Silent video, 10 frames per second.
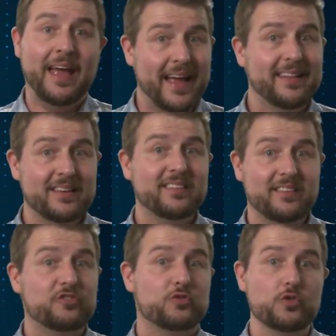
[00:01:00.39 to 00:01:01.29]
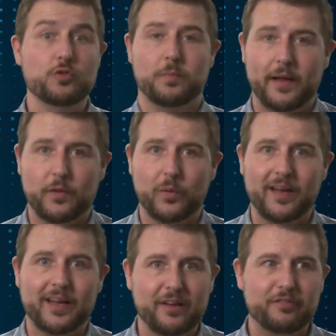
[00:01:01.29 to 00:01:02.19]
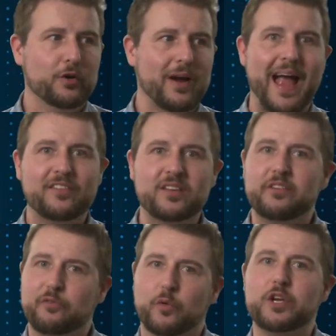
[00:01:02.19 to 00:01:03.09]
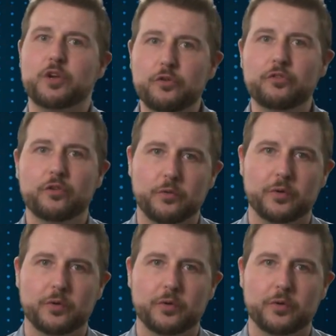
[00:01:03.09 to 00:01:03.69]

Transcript: And this is true, by the way. If you're asking for user